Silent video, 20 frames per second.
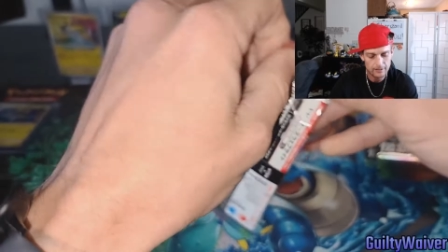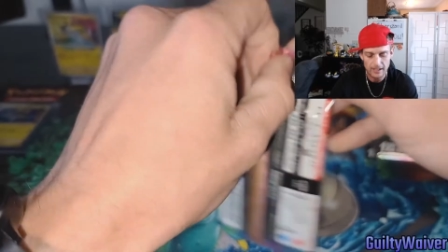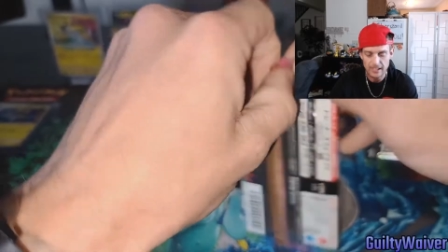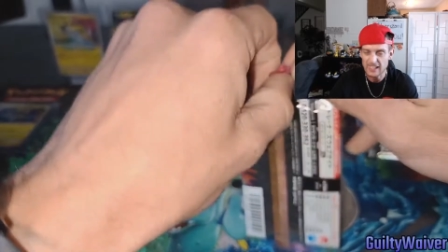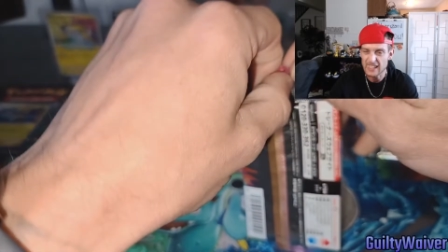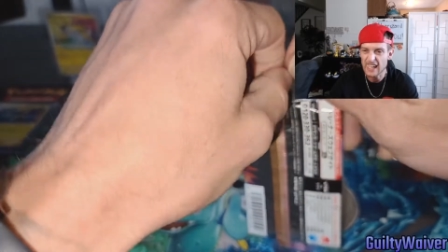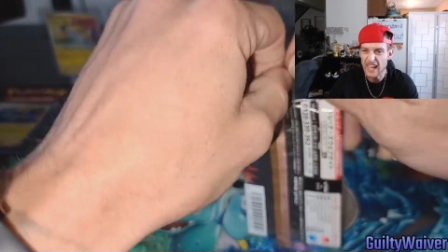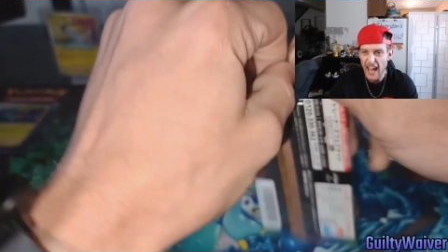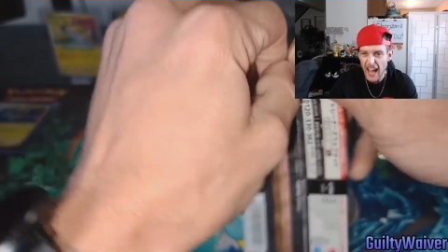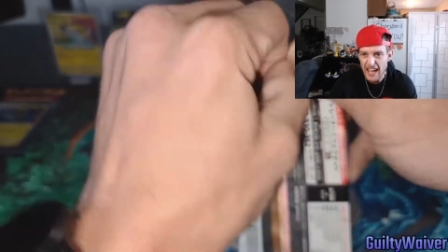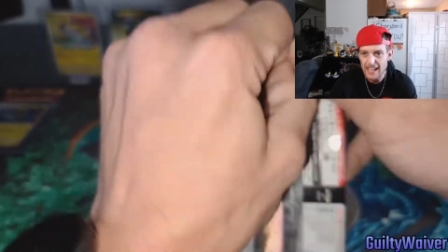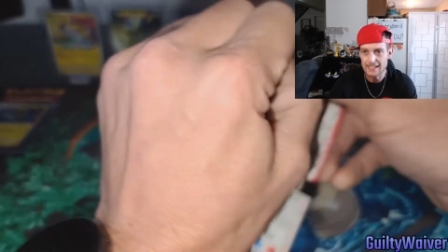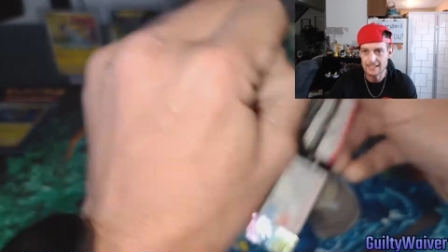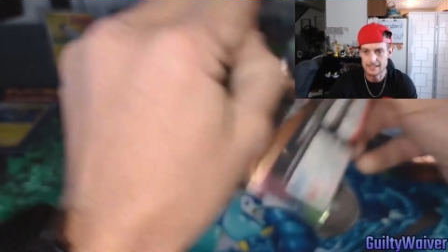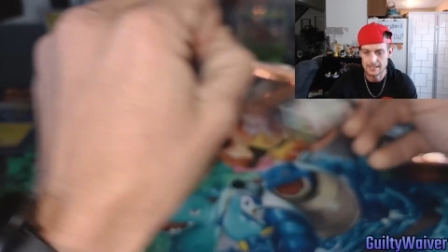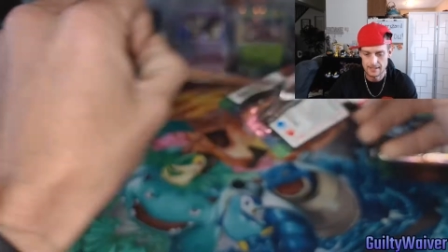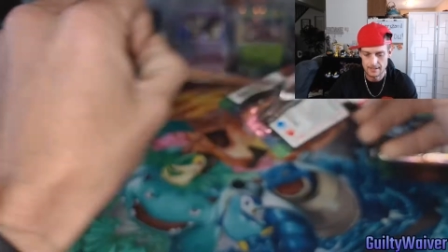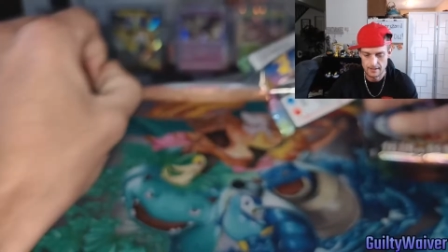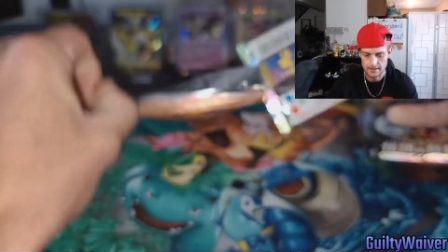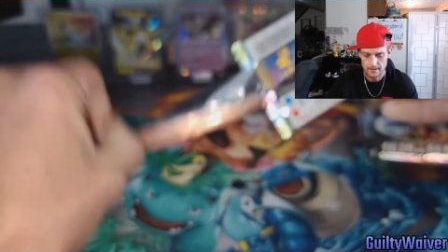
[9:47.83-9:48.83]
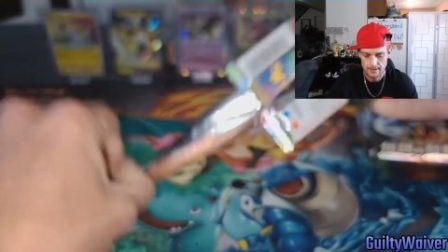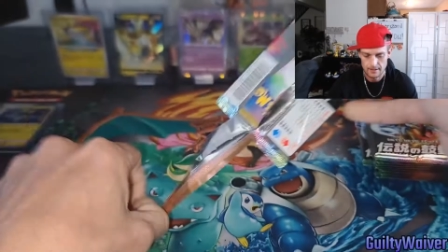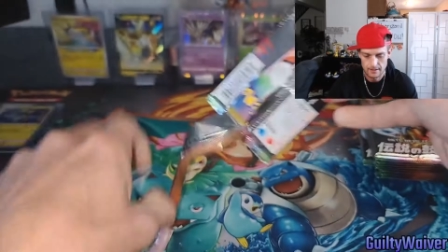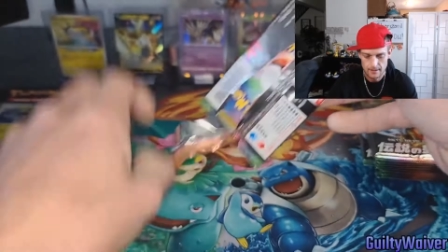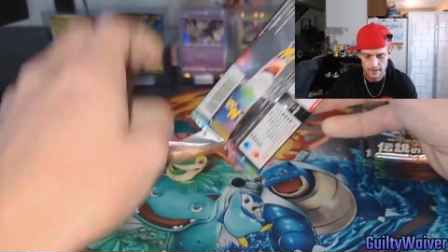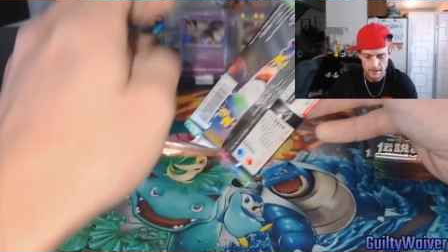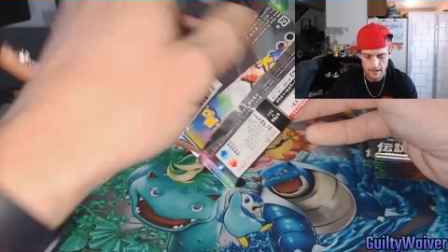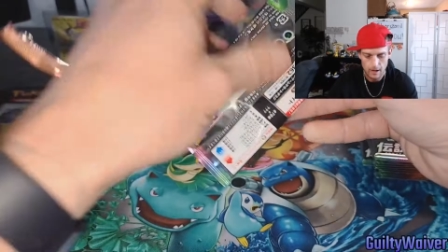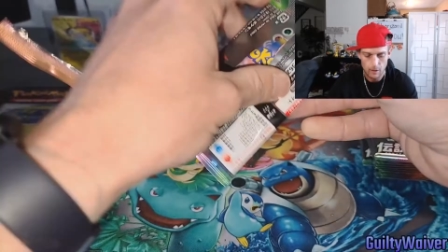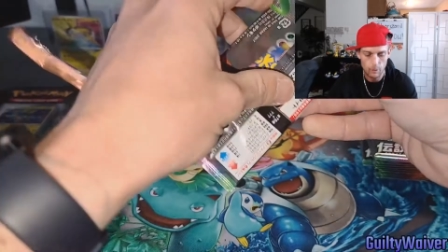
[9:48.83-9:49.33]
the gate.
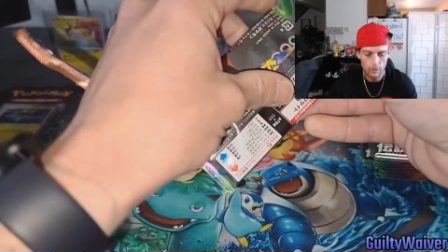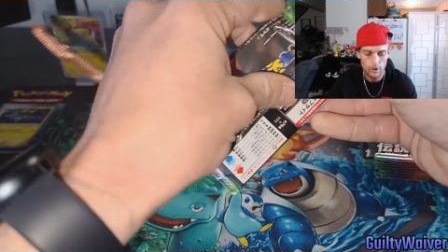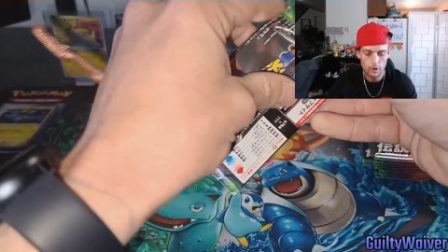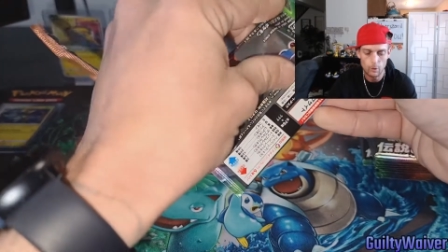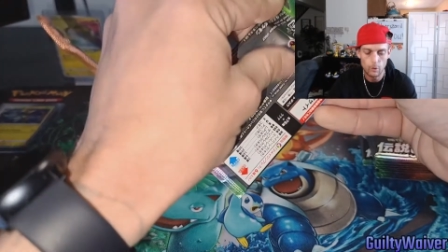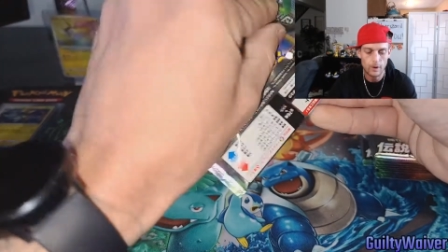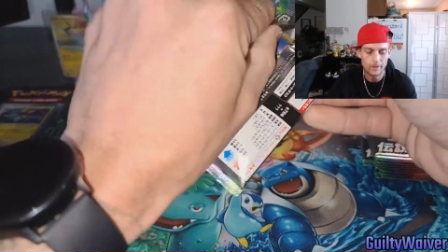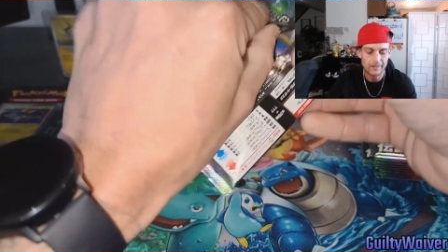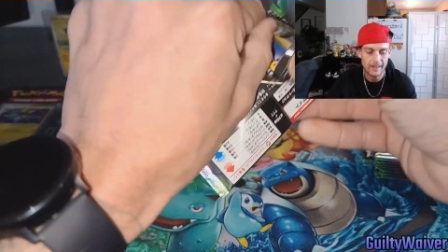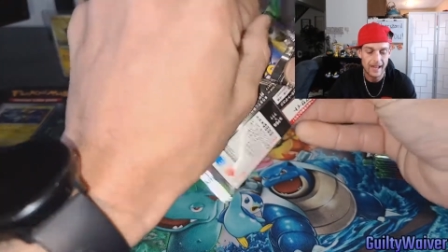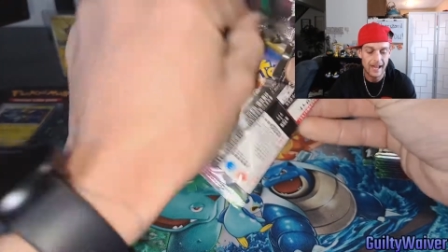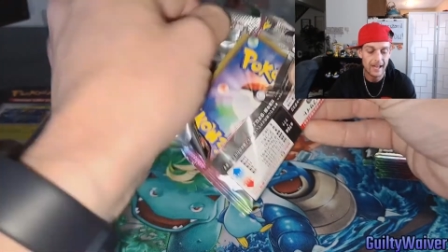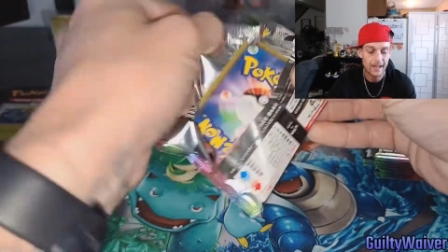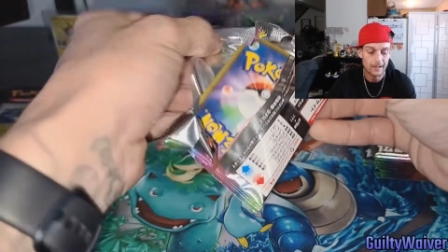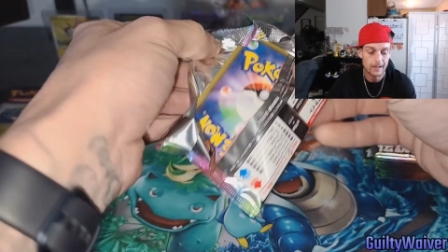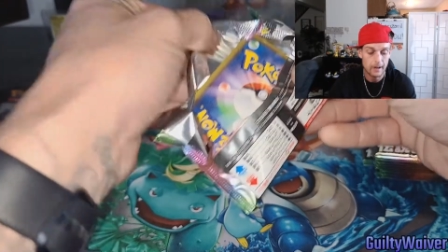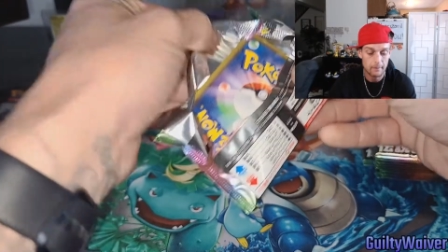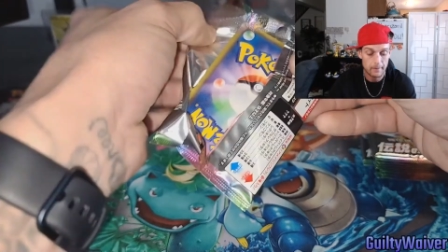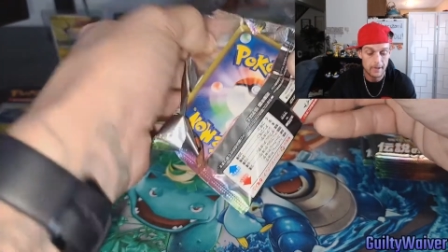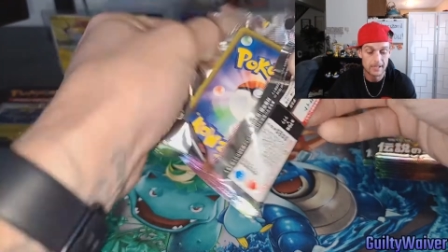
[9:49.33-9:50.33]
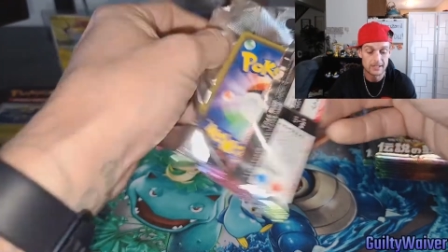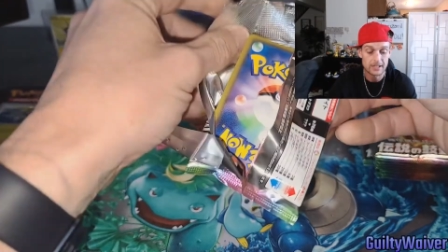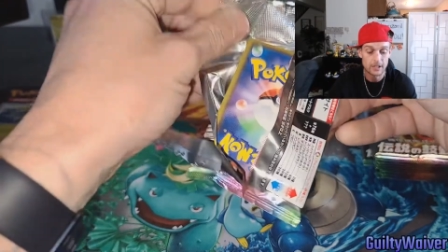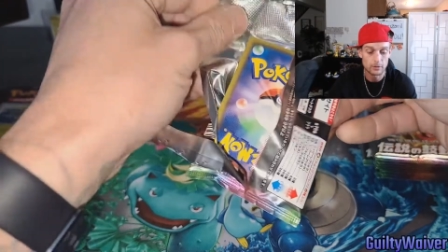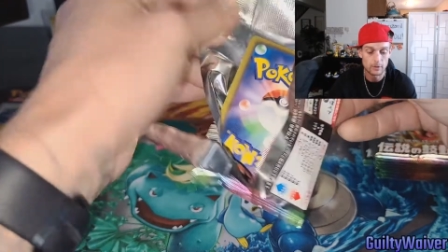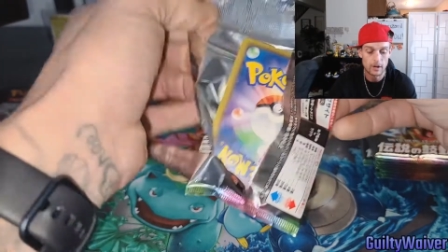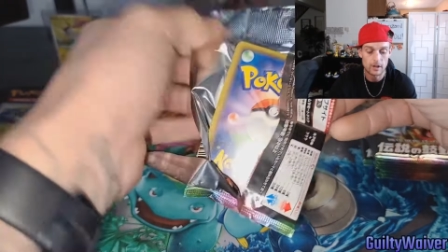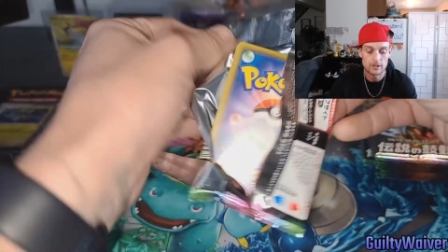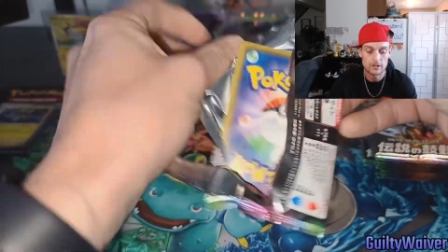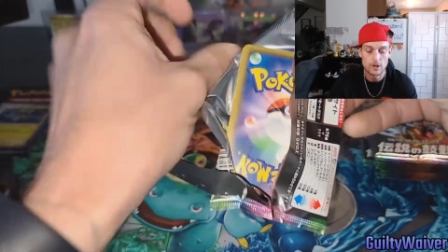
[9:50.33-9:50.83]
I wonder what that
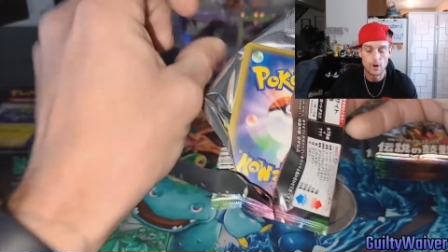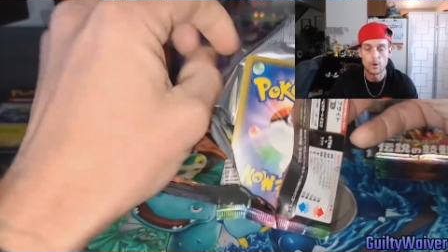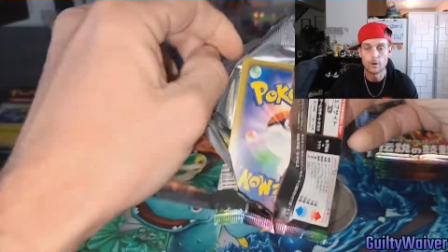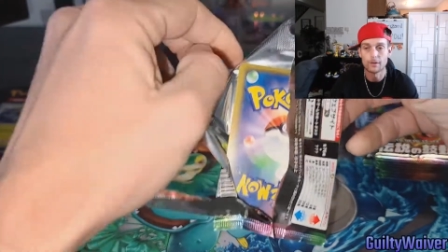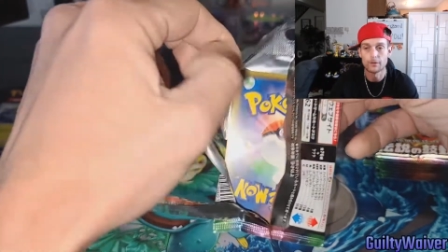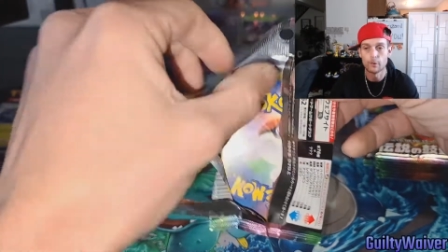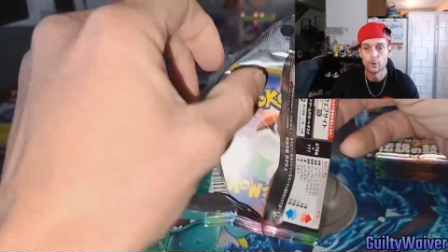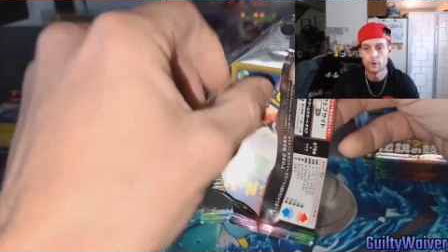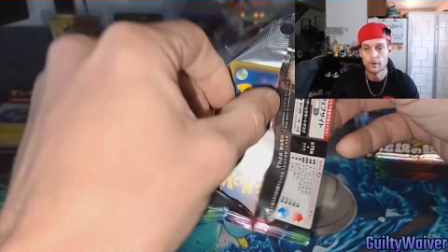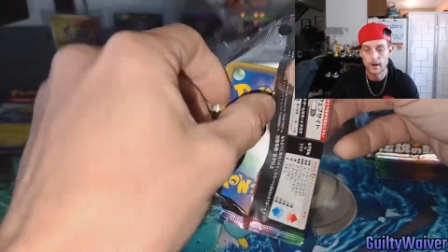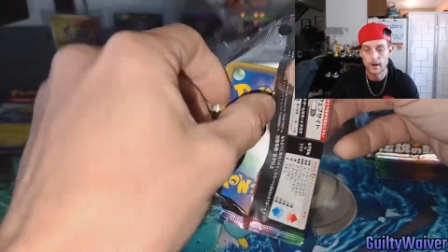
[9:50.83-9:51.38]
amazing rare is going for